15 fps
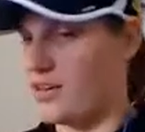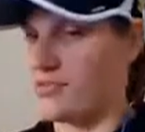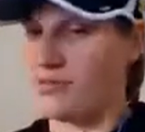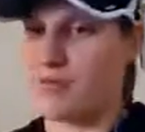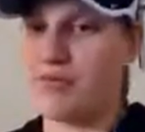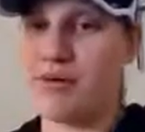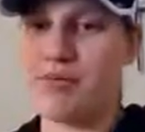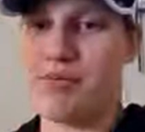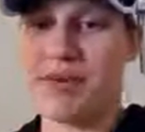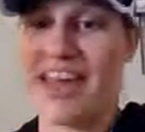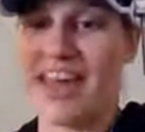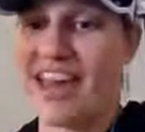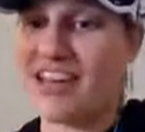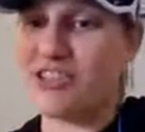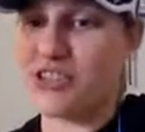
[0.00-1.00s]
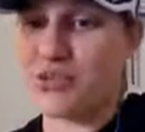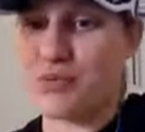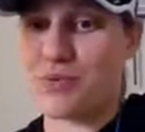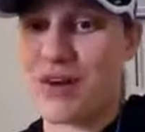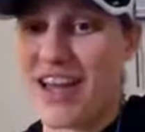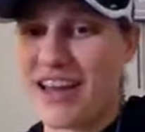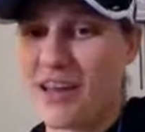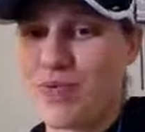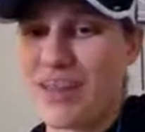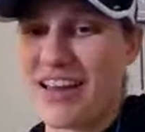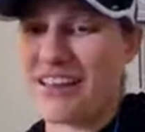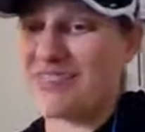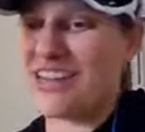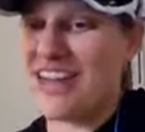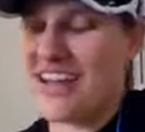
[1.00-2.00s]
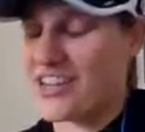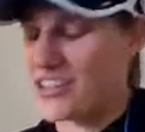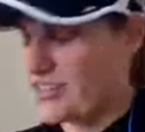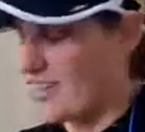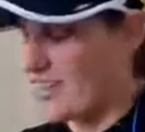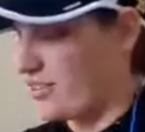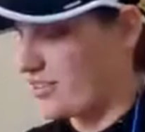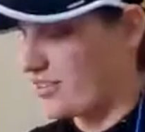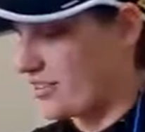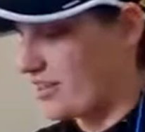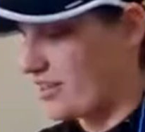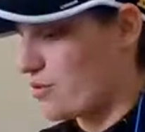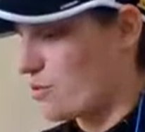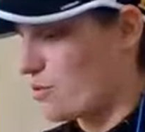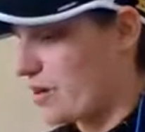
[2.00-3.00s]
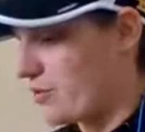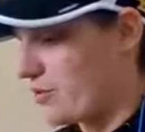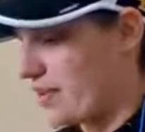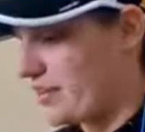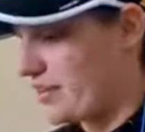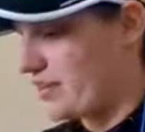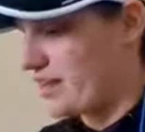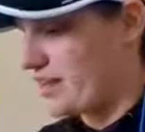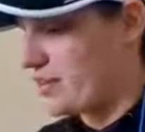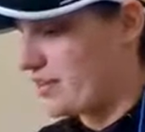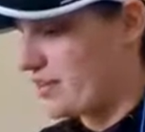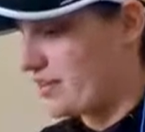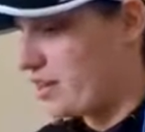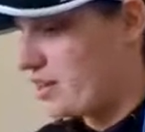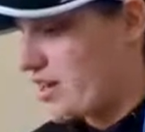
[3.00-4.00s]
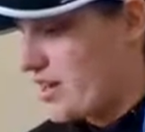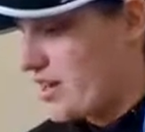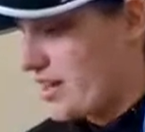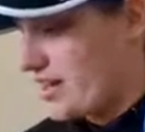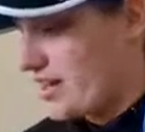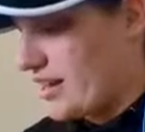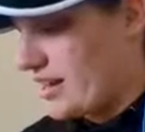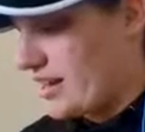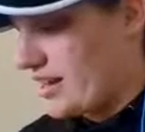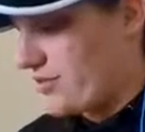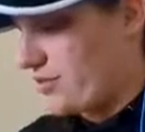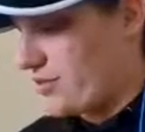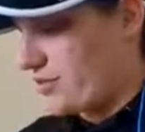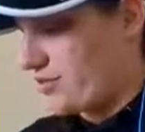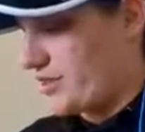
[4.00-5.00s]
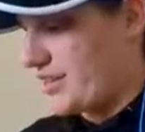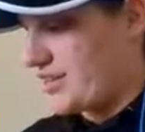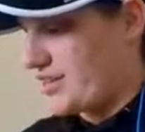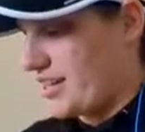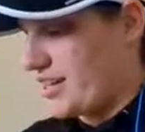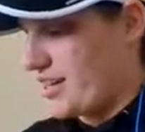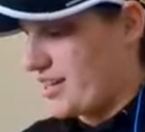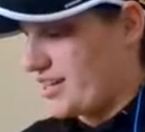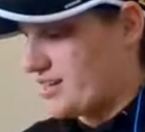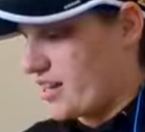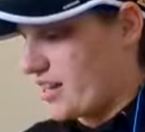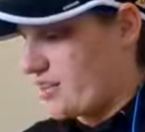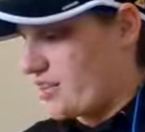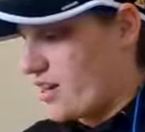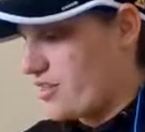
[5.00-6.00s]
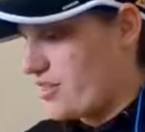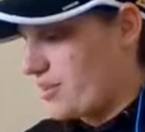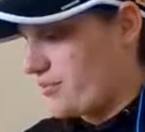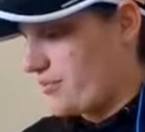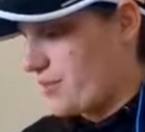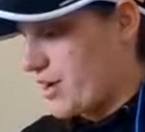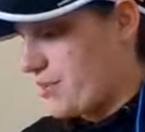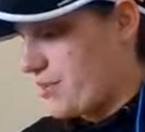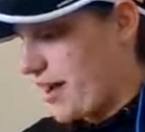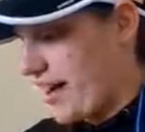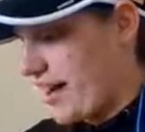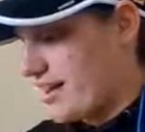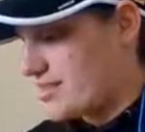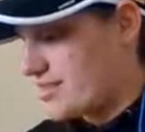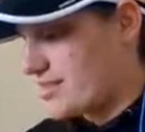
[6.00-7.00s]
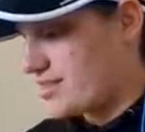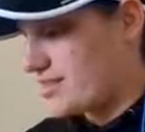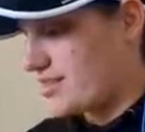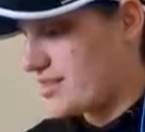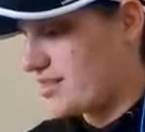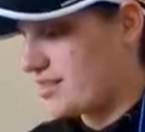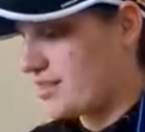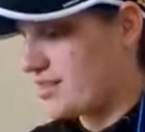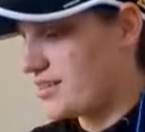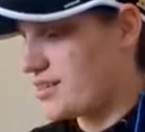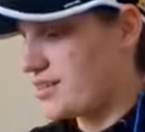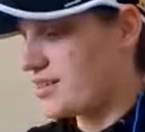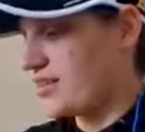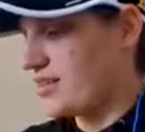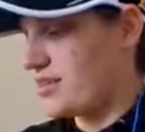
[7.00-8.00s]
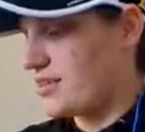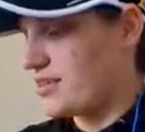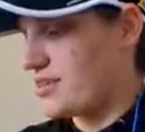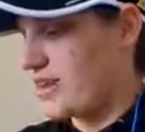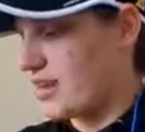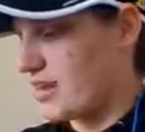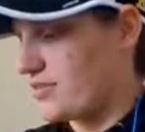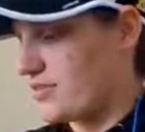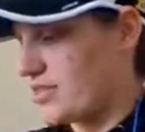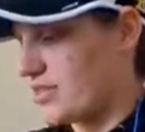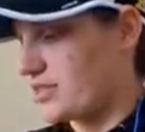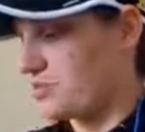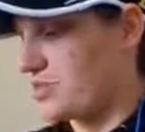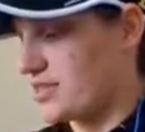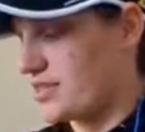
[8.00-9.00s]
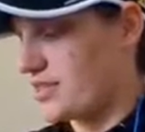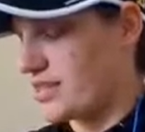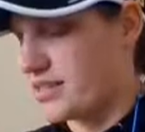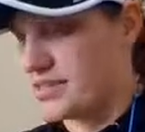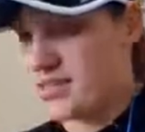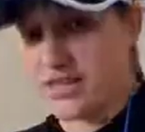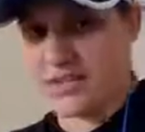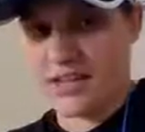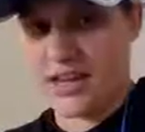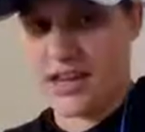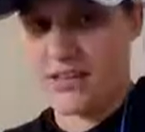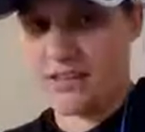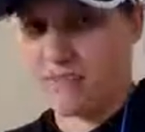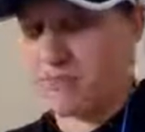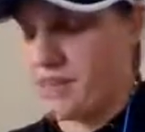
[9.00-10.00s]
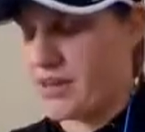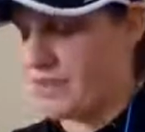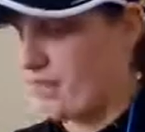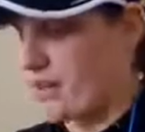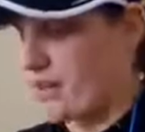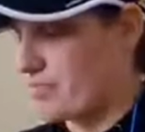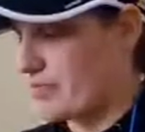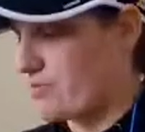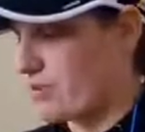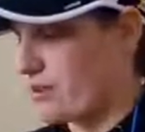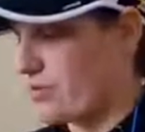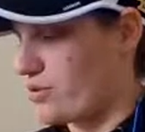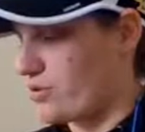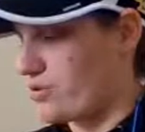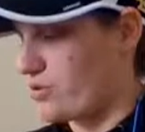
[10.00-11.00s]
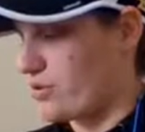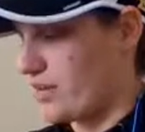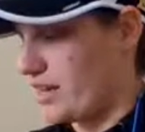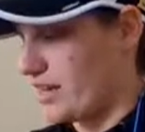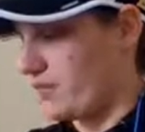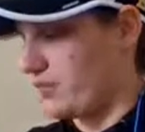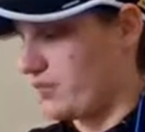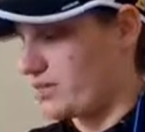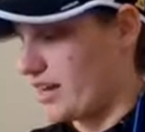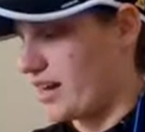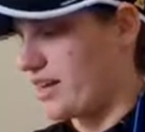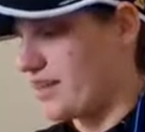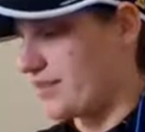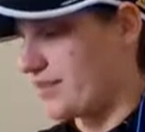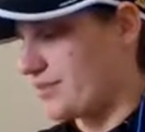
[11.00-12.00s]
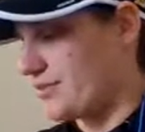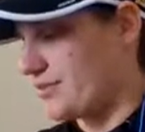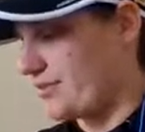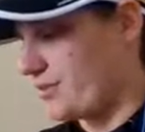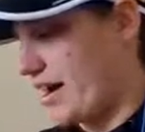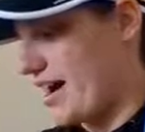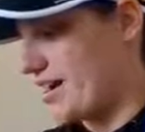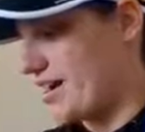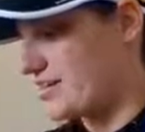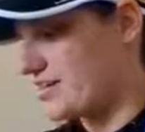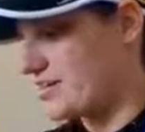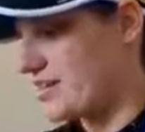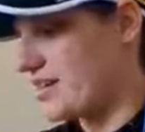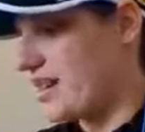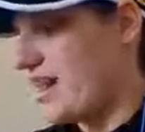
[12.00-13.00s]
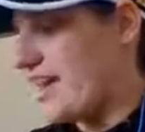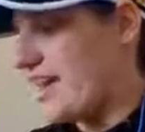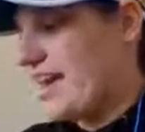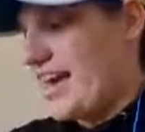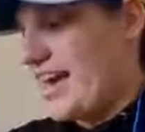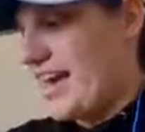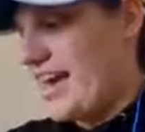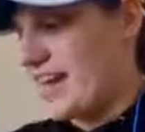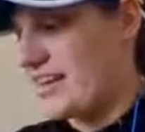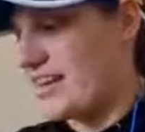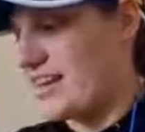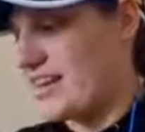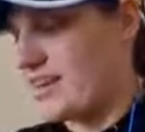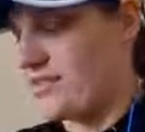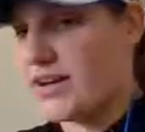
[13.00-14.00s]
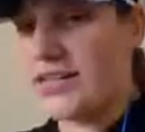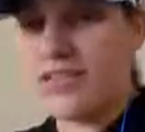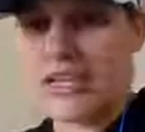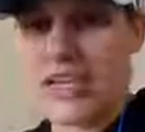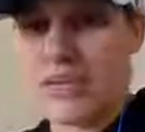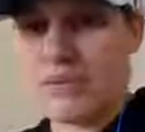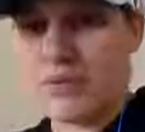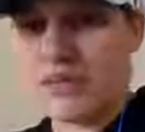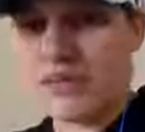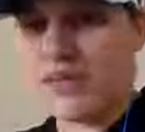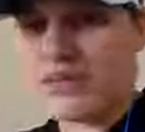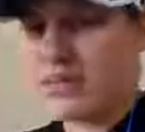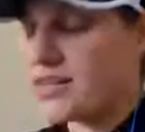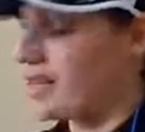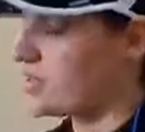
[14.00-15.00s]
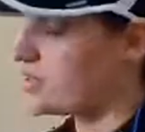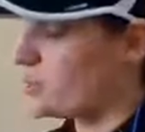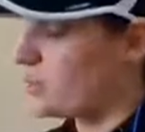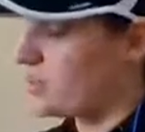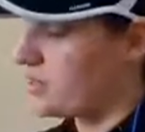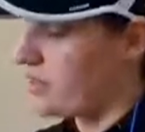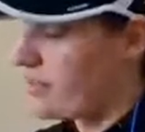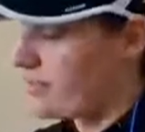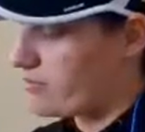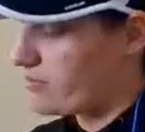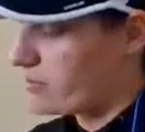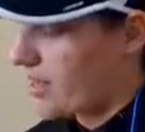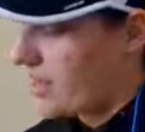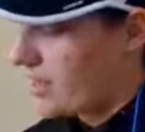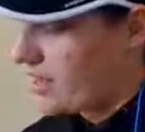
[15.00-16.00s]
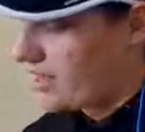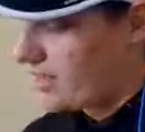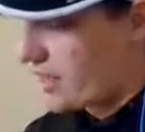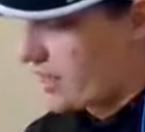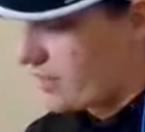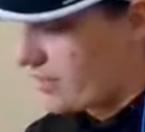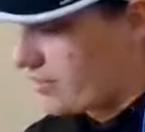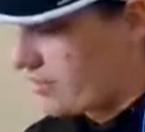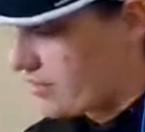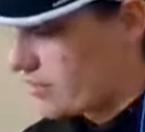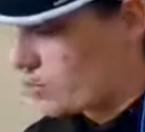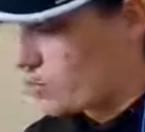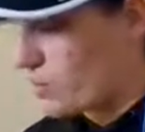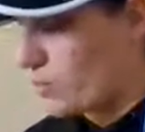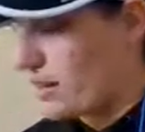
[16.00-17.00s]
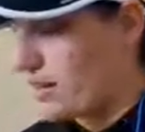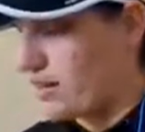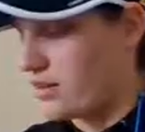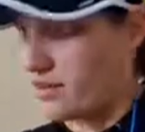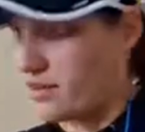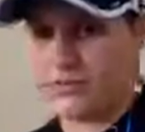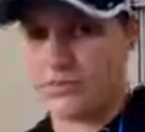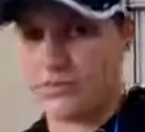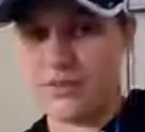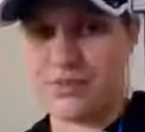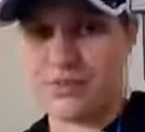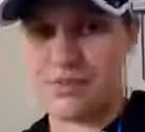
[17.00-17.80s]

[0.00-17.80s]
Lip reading: Remember, we can't just write it. We have to actually calculate what we have written. Negative 3d gets another free pass. Negative 6 plus 6 is a big fat 0. Equal sign gets free pass. And negative 18 plus 6 would give me a negative 12.